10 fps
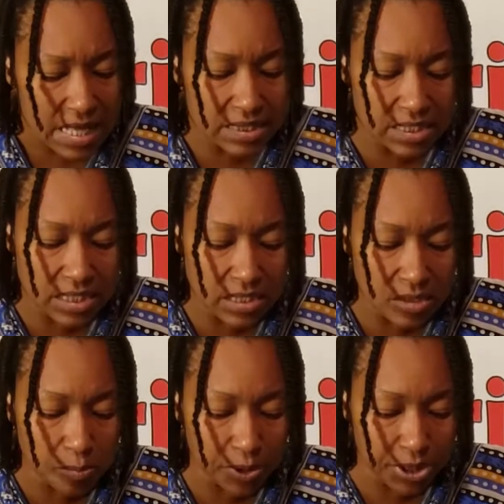then
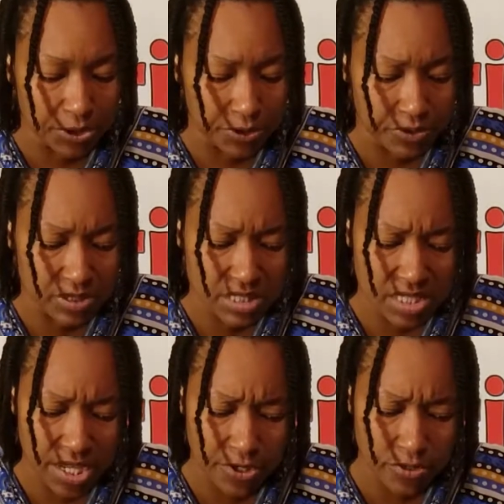appeared the
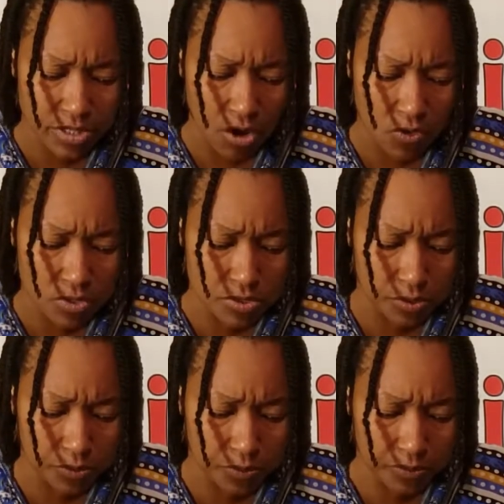tares
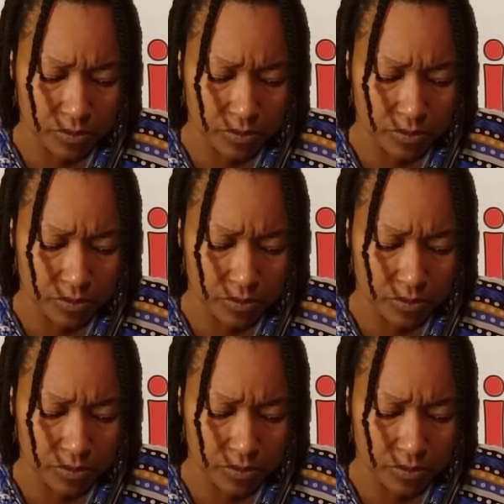also.